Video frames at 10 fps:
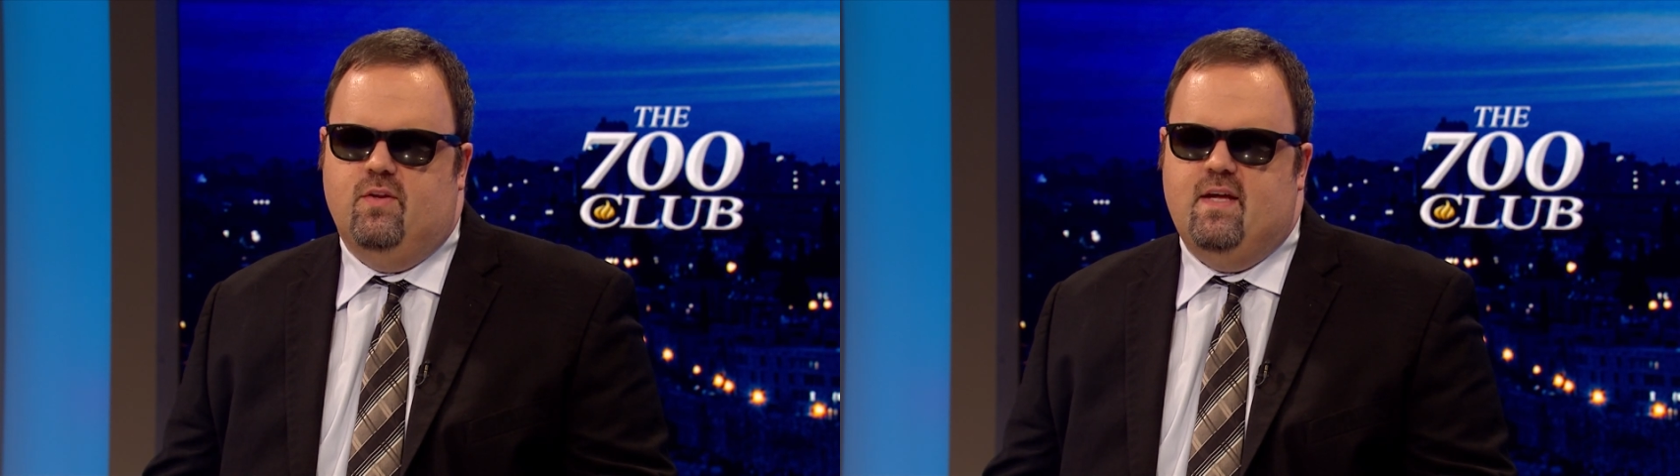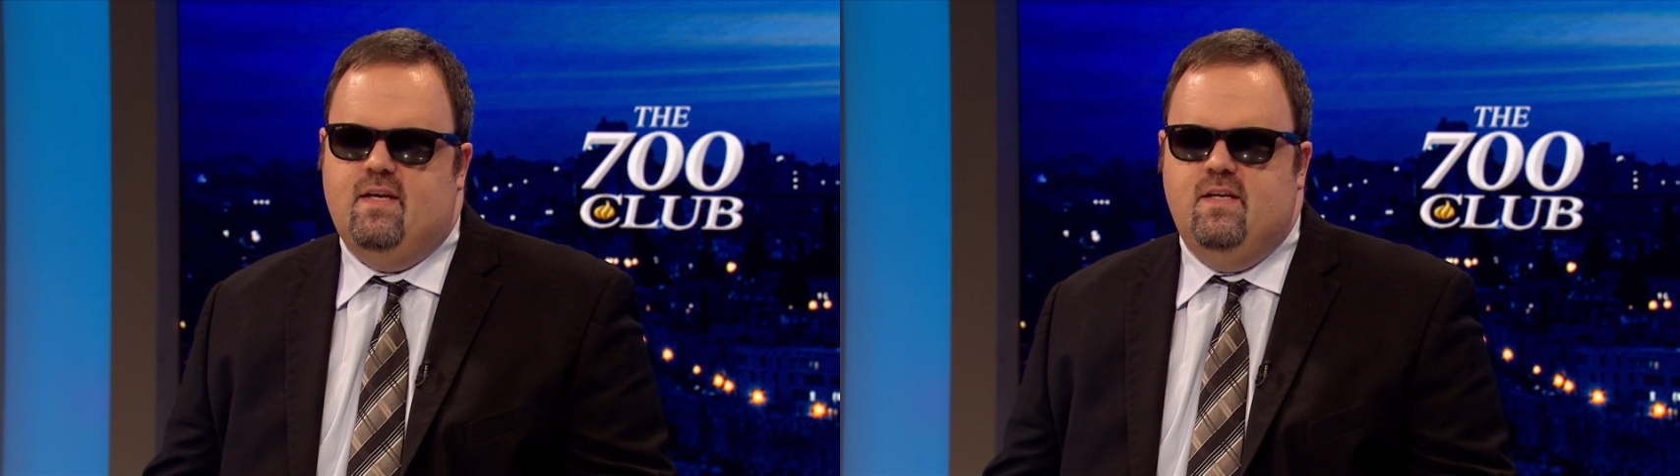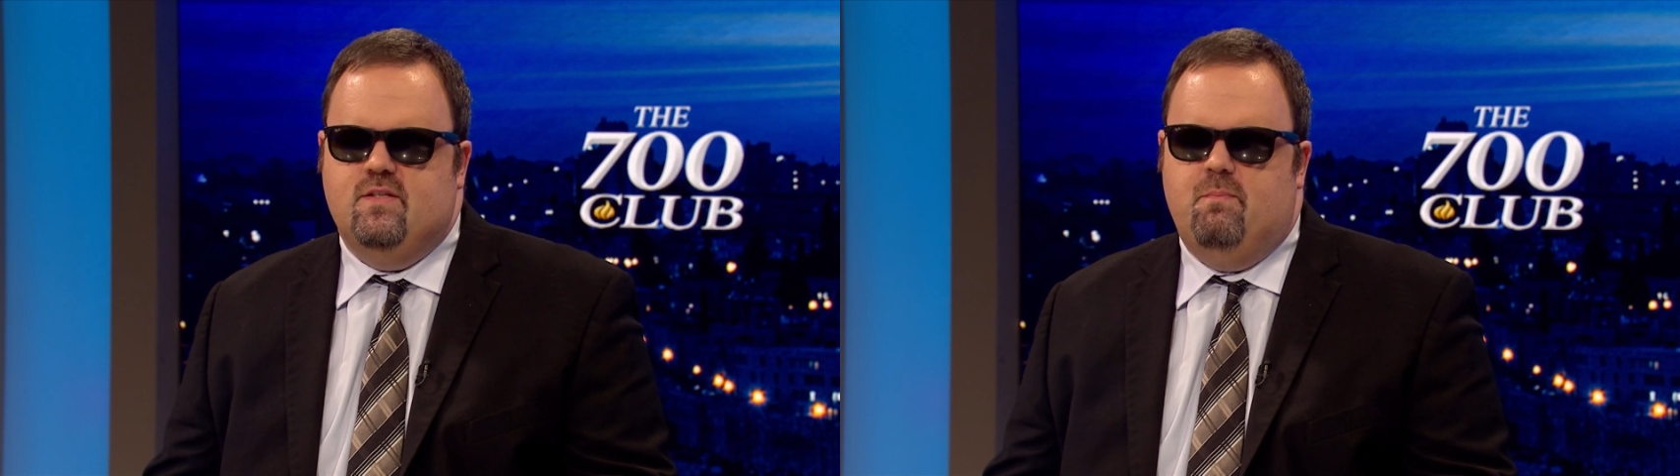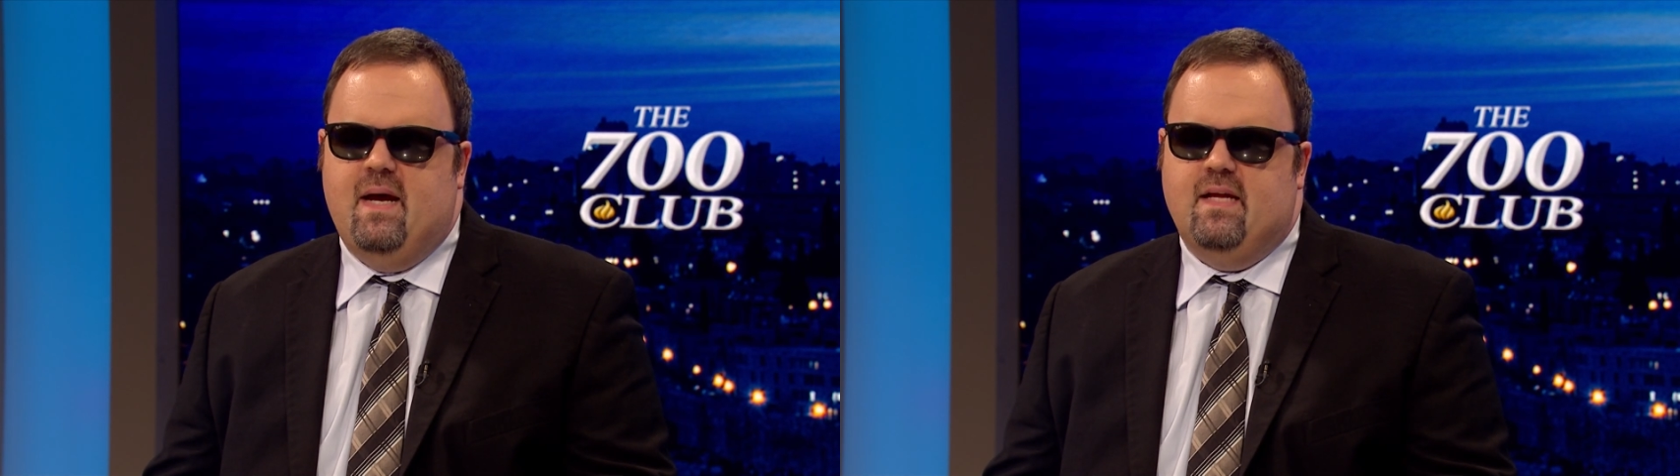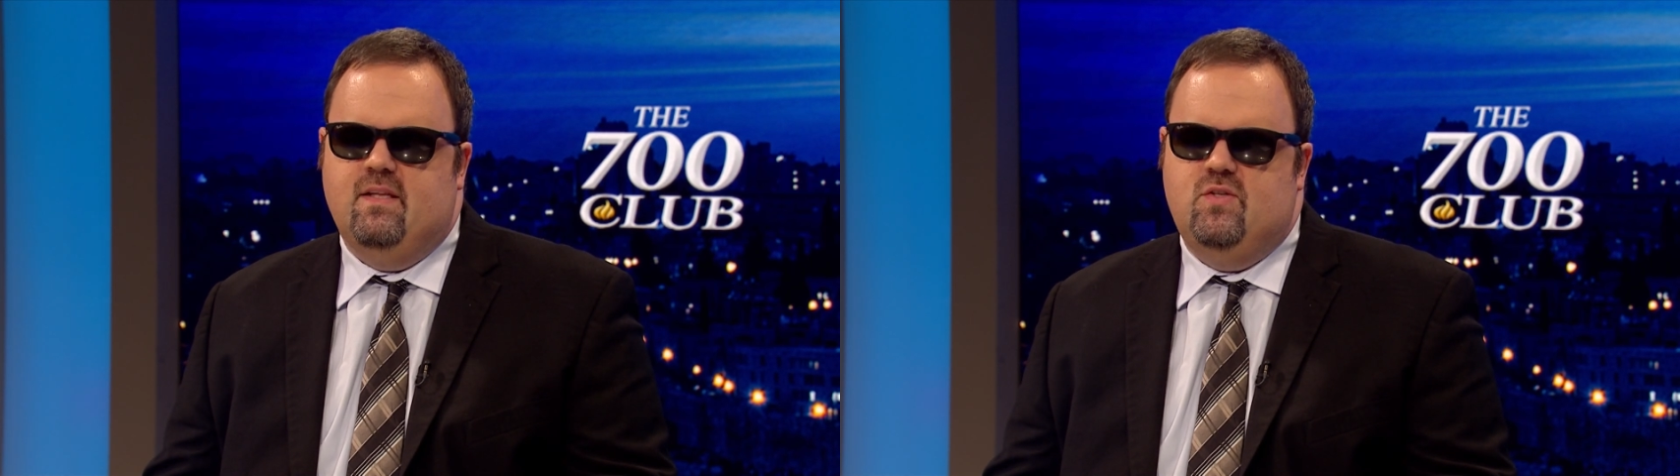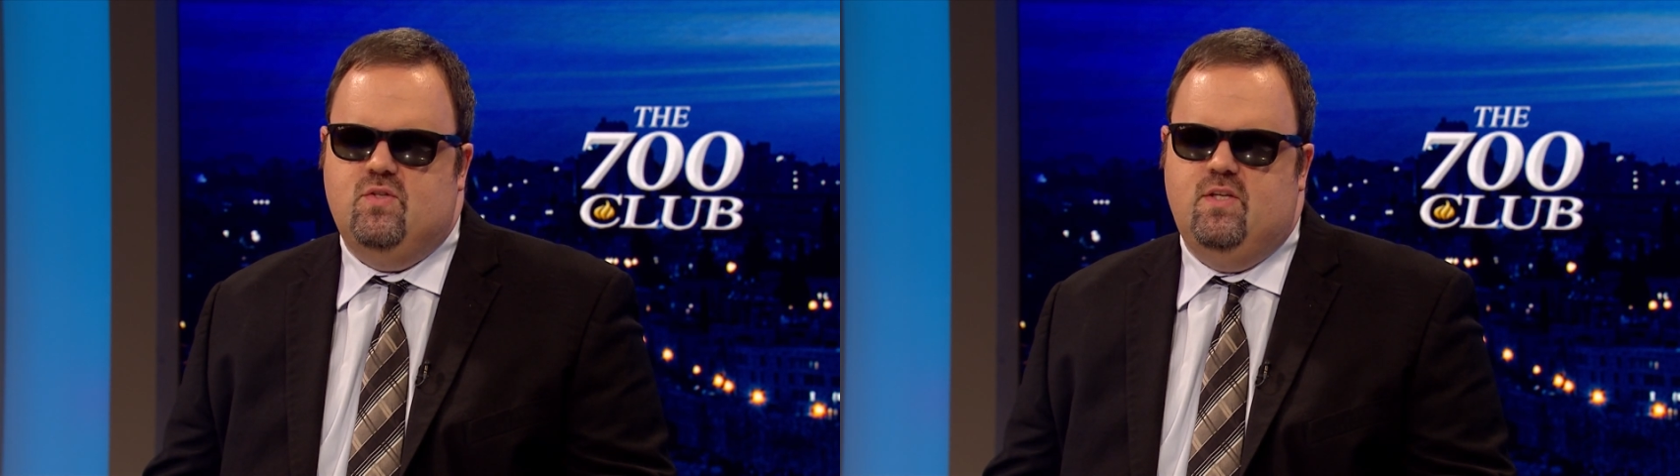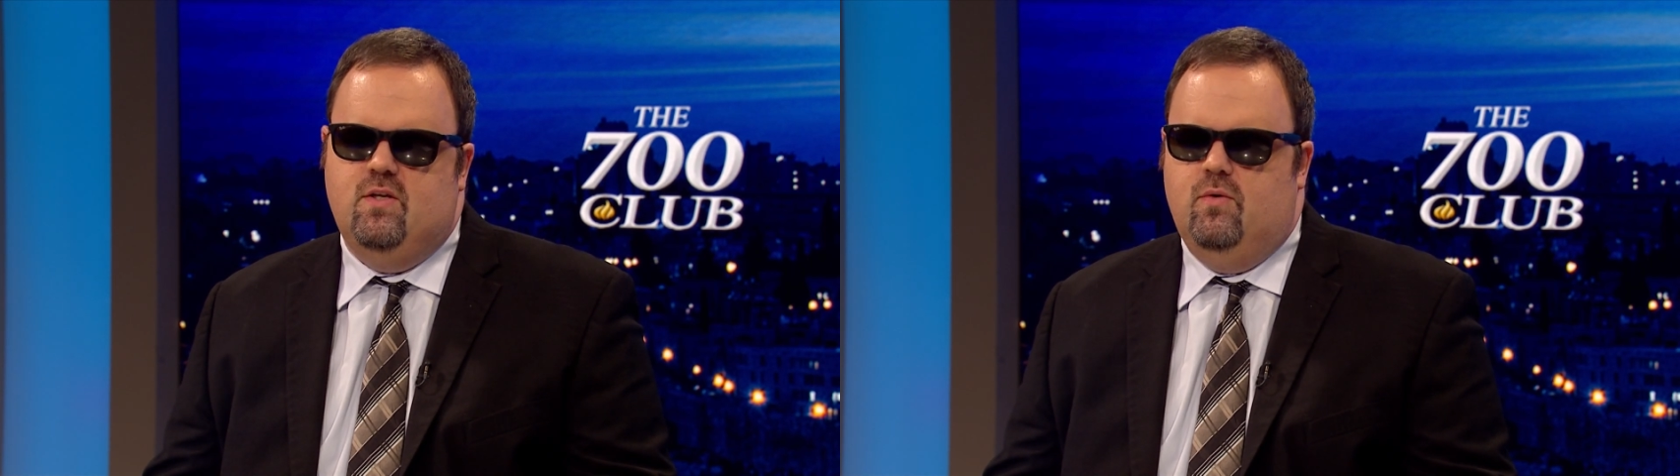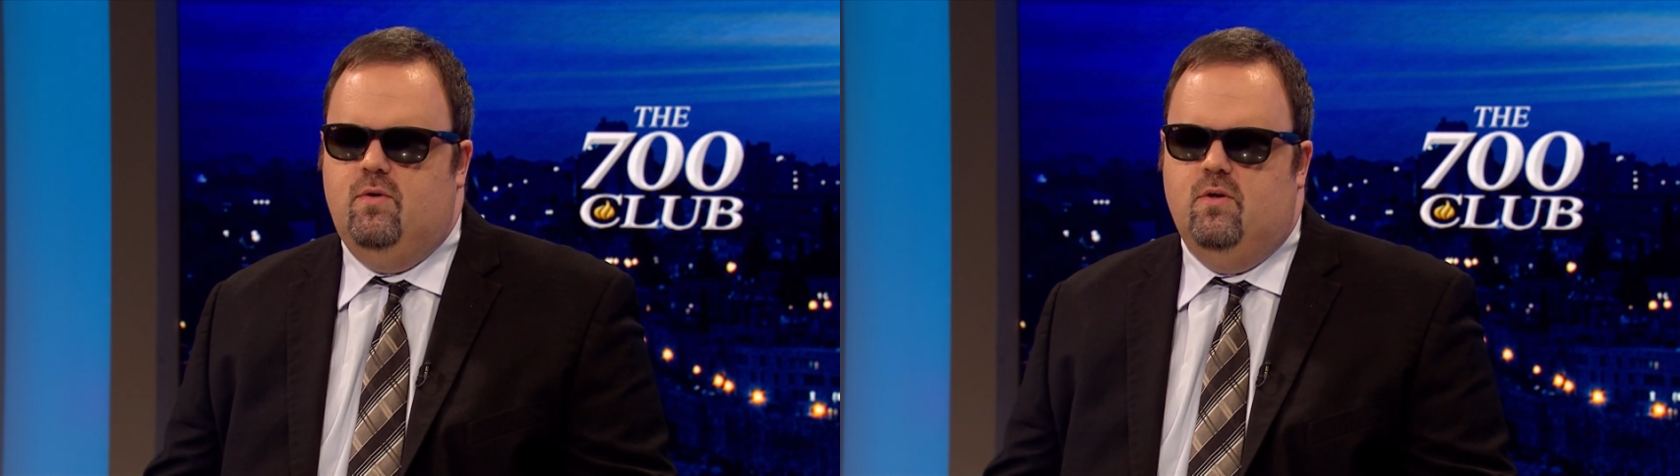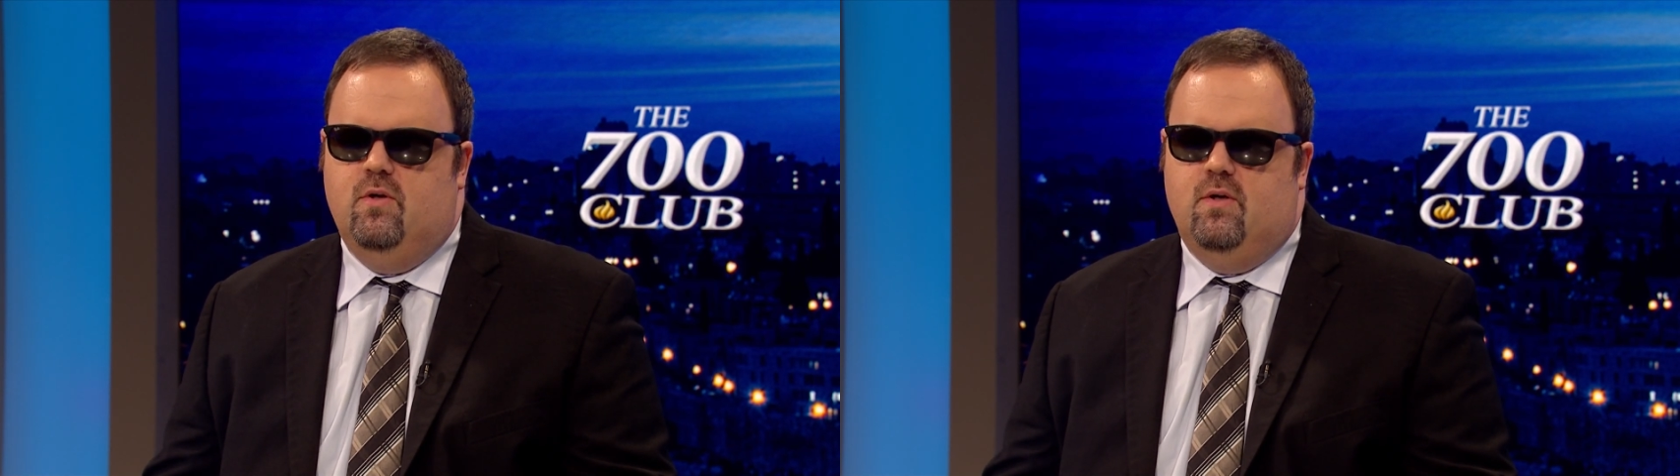that is badly skewed